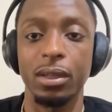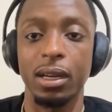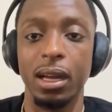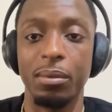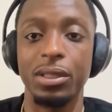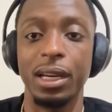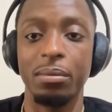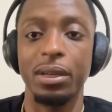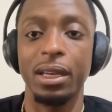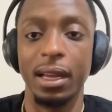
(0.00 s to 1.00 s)
how much she had to
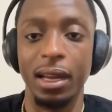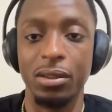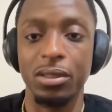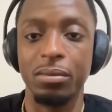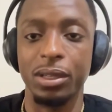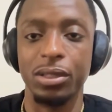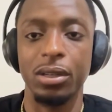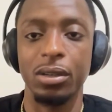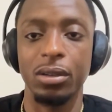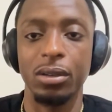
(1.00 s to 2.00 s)
be at the house to make sure, you know,